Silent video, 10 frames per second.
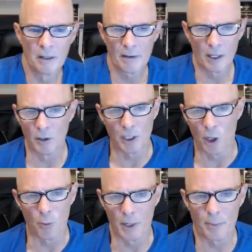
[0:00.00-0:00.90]
They only
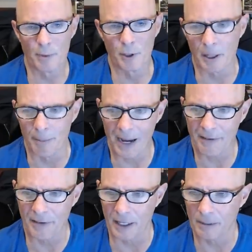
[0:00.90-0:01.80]
open up during a
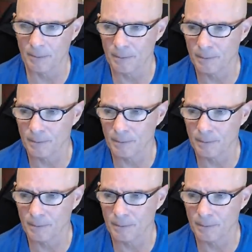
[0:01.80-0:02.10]
backfire.